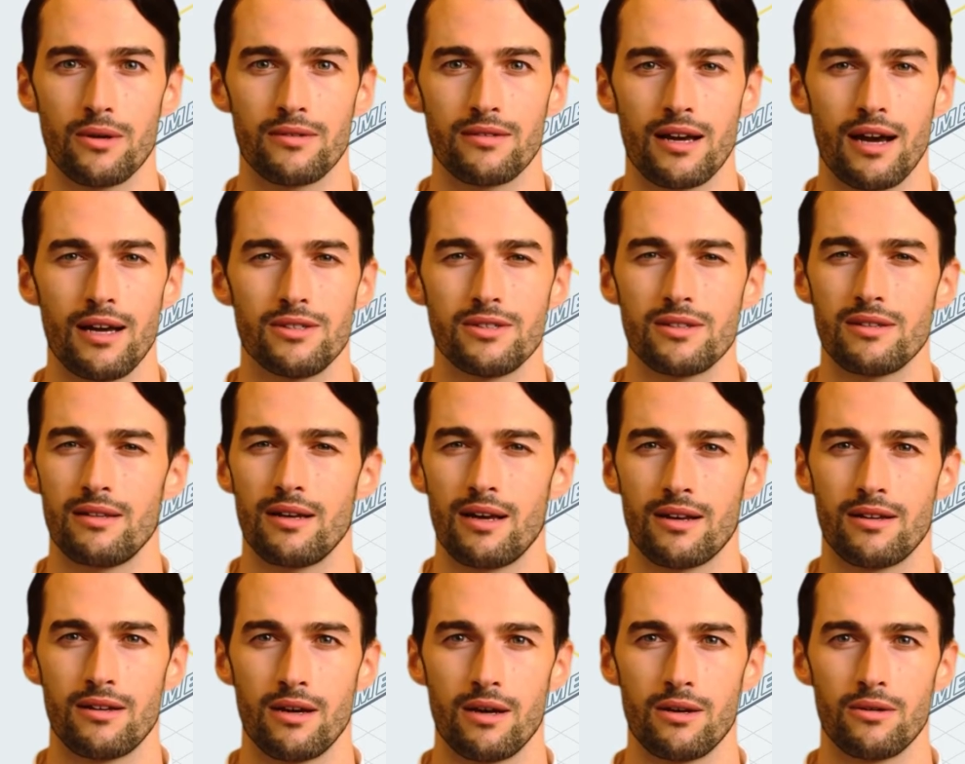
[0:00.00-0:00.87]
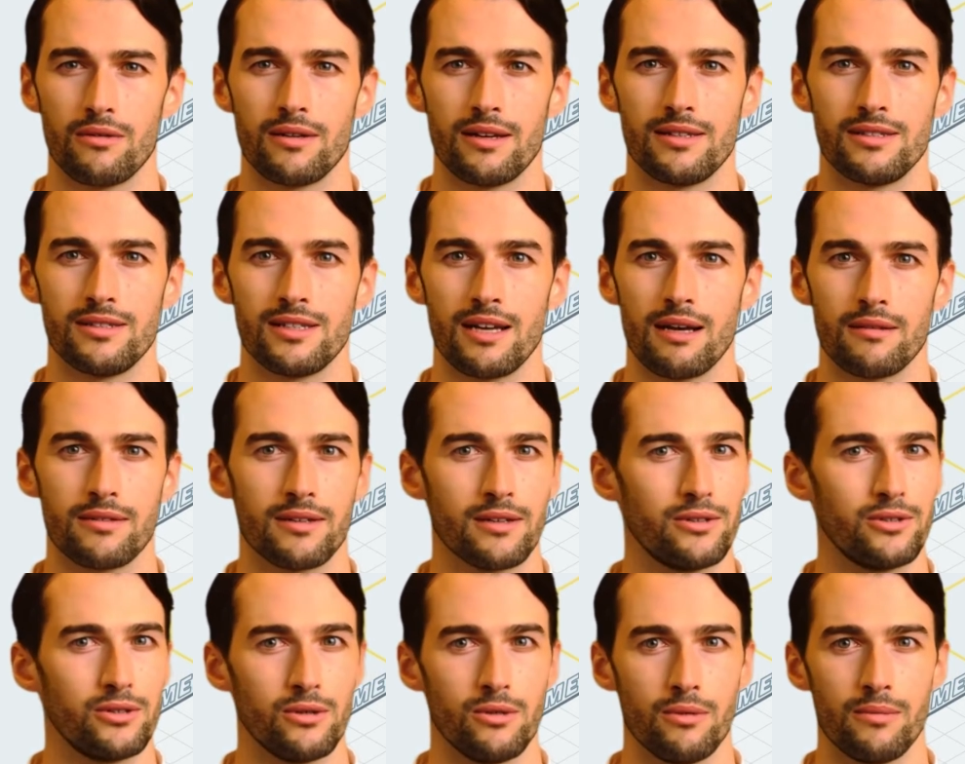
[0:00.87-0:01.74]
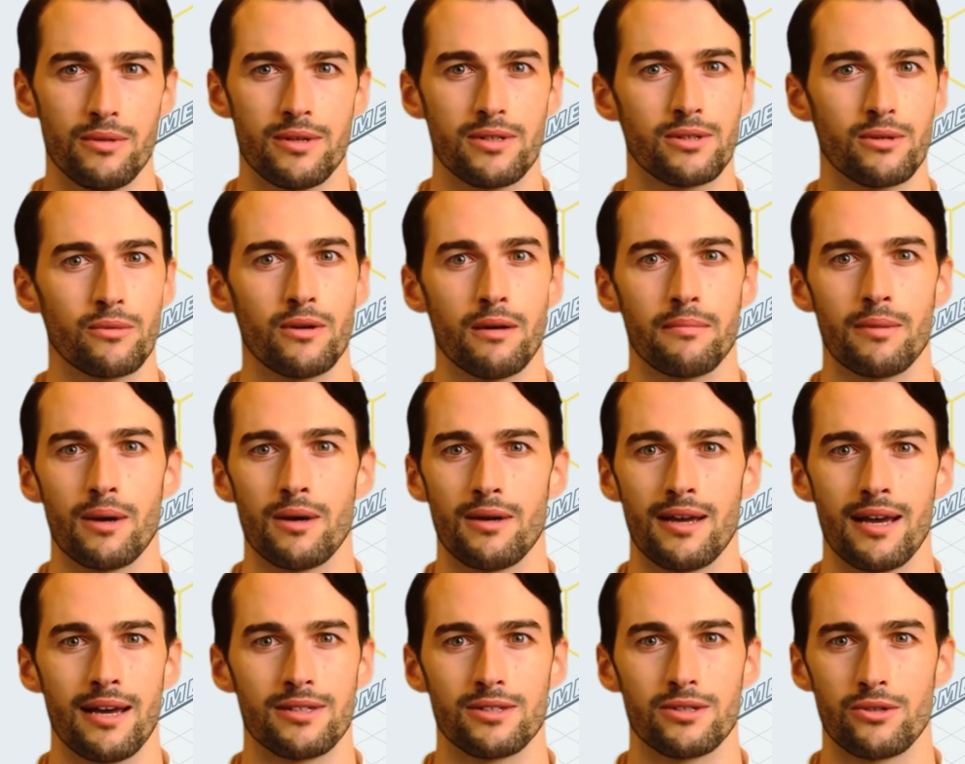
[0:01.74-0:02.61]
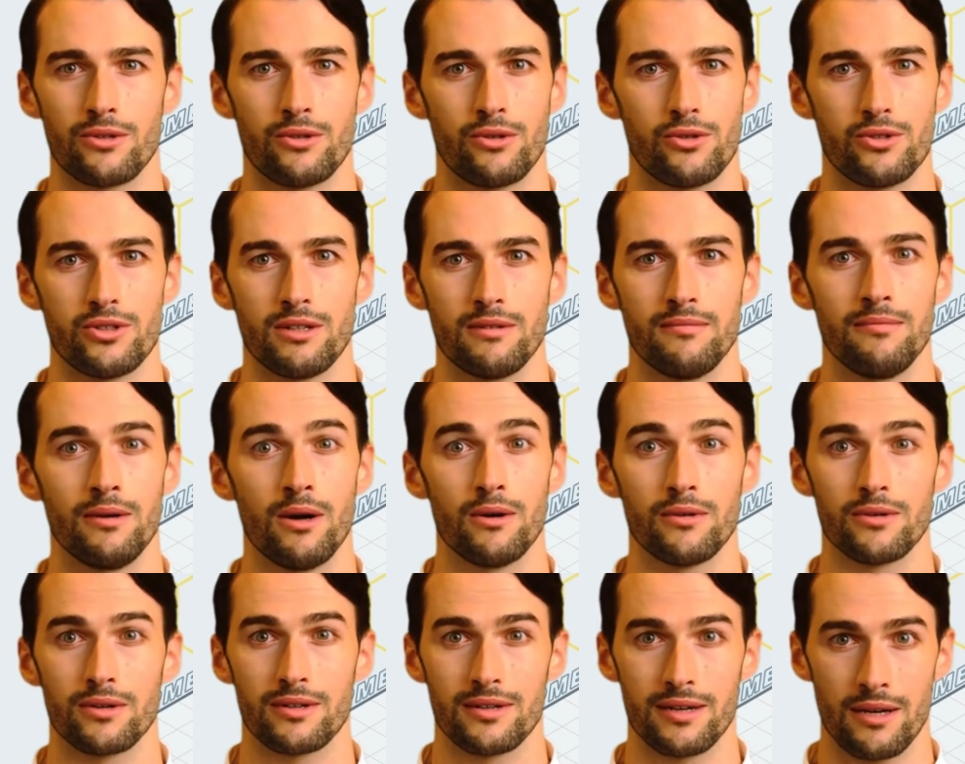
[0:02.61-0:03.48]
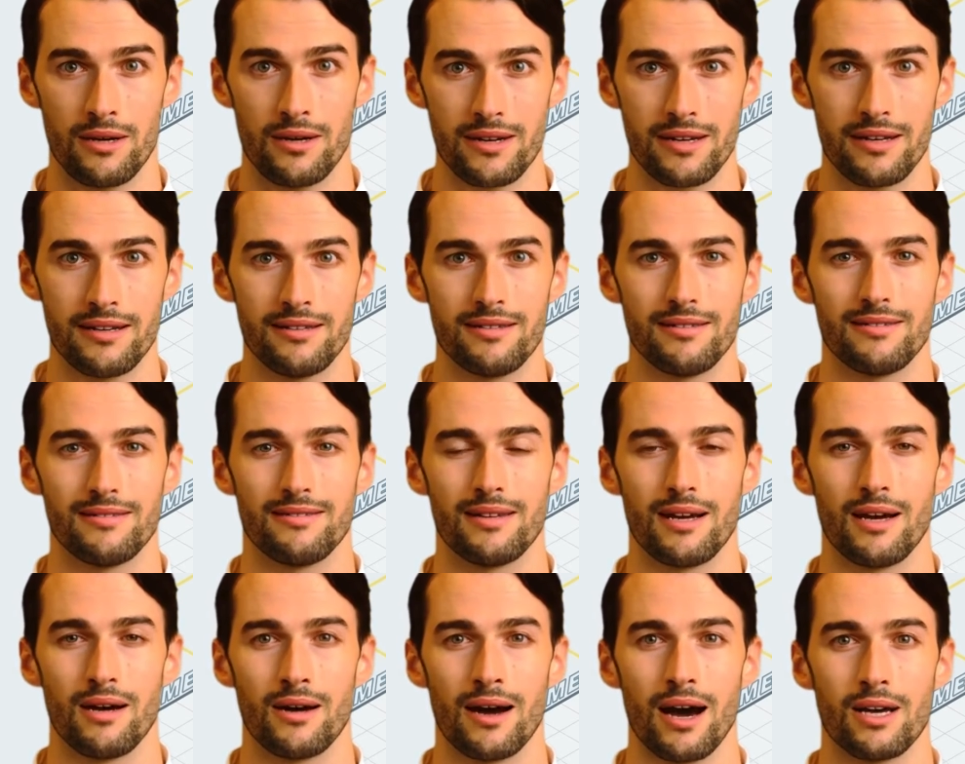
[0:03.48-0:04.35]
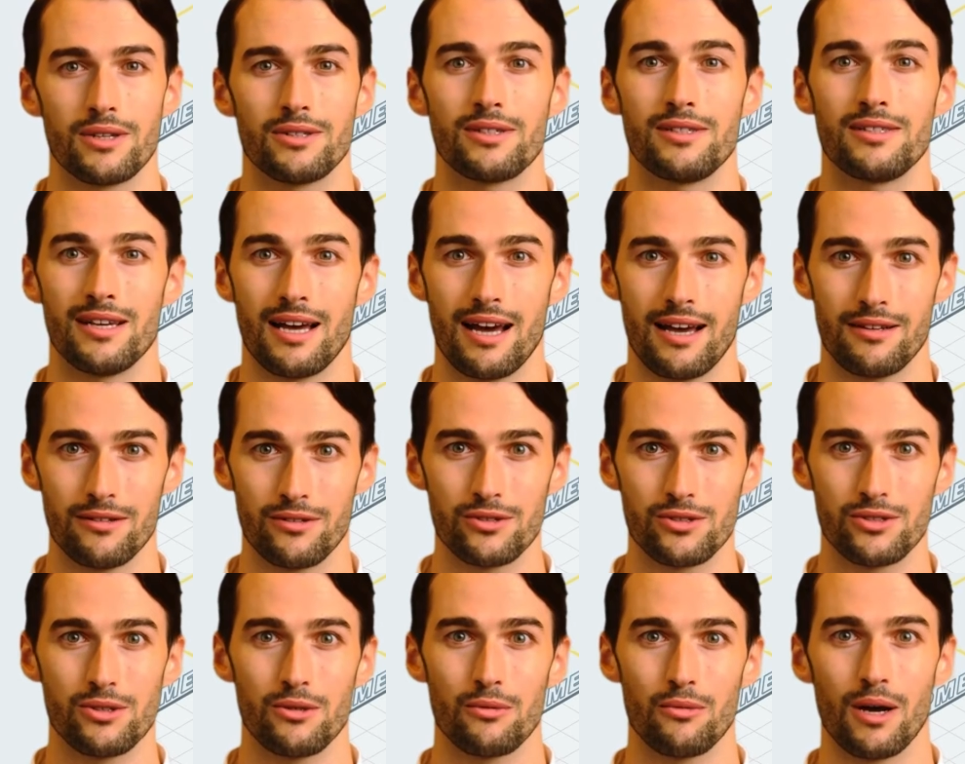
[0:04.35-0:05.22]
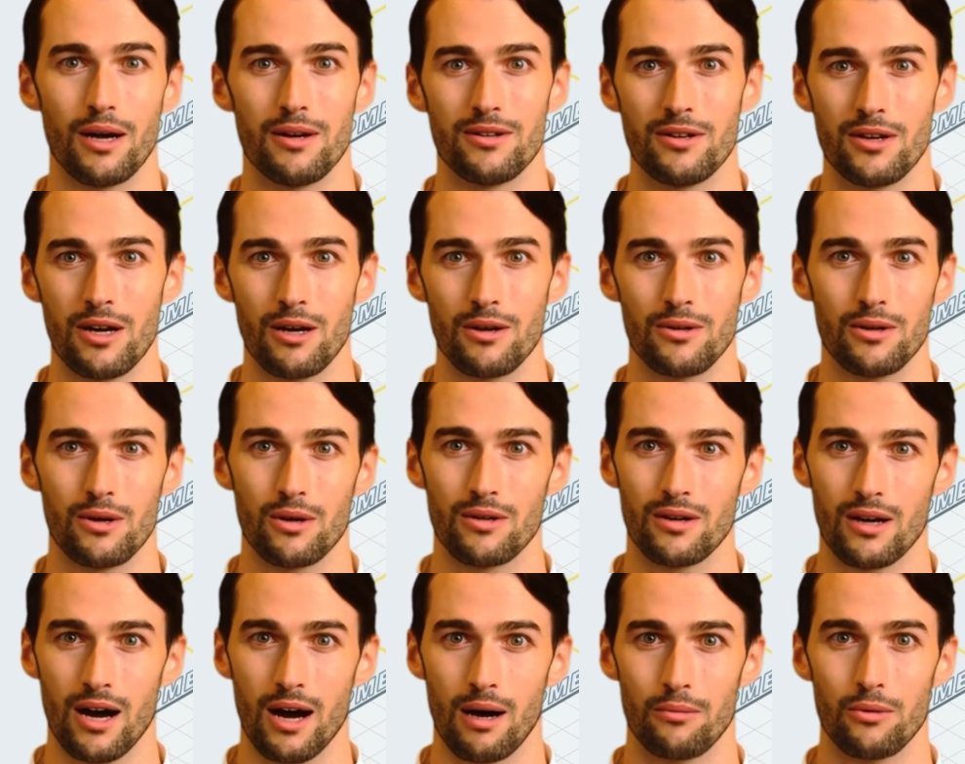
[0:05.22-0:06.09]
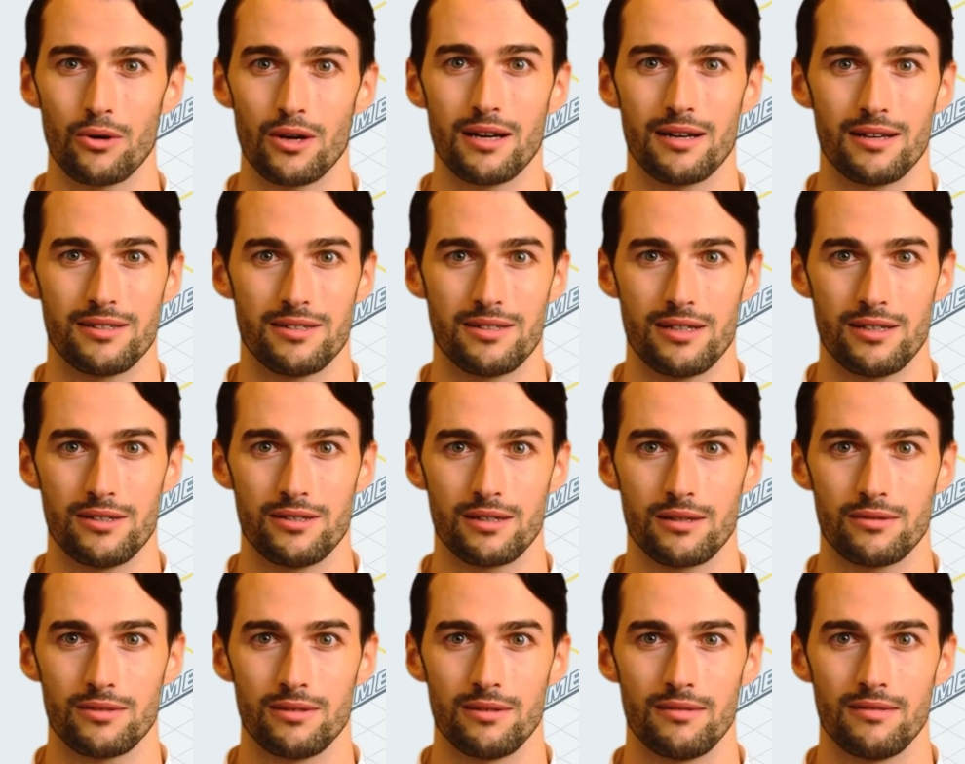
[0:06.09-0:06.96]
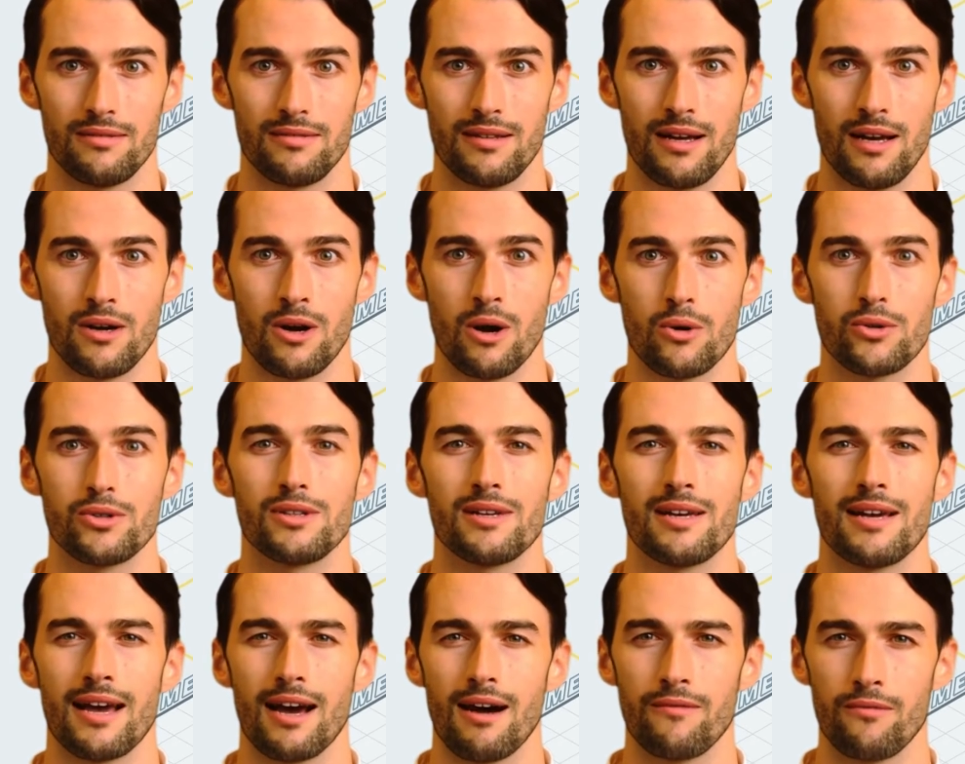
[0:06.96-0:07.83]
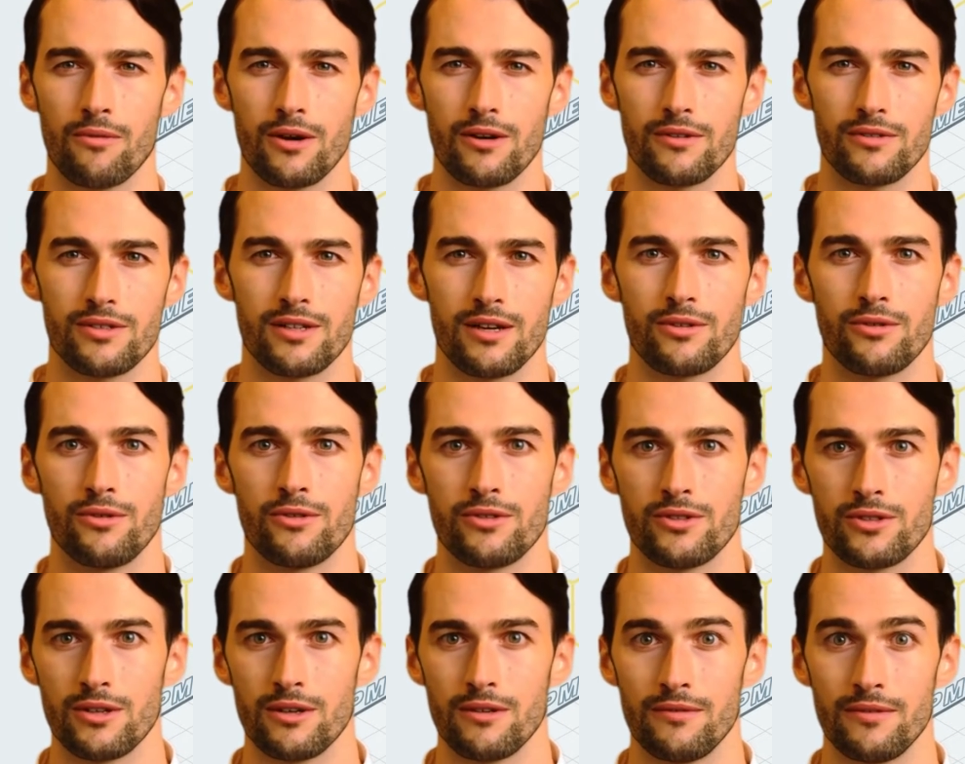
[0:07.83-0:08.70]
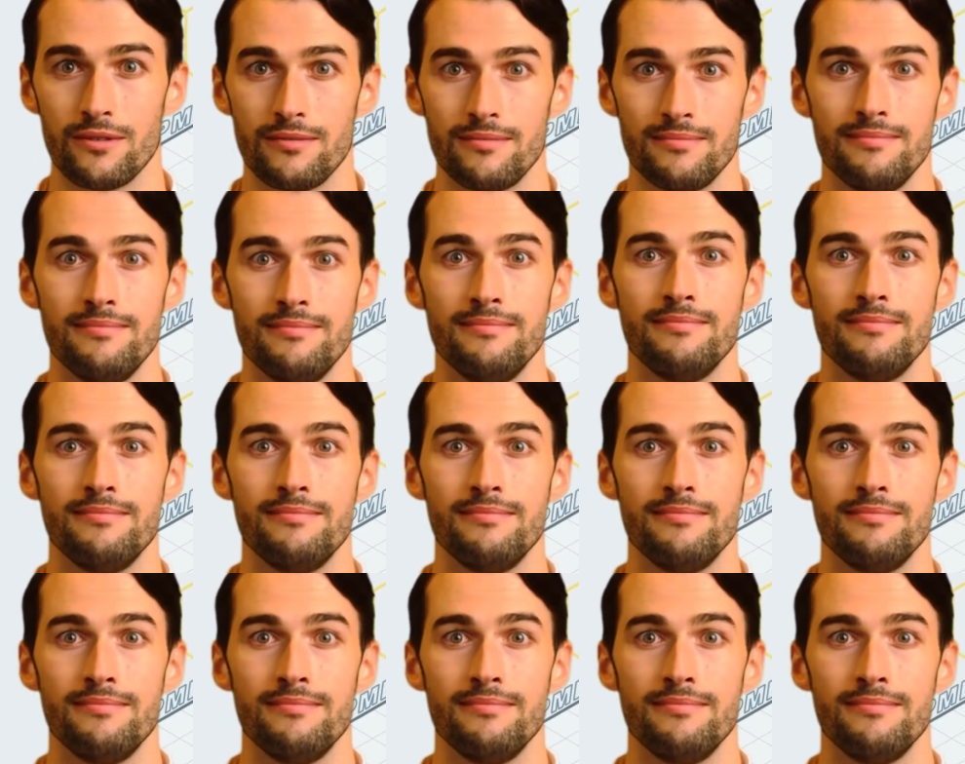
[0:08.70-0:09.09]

dash two nineteen seventy-two is a remote execution vulnerability that allows attackers to run code on operating systems that host the VMware vCenter Server.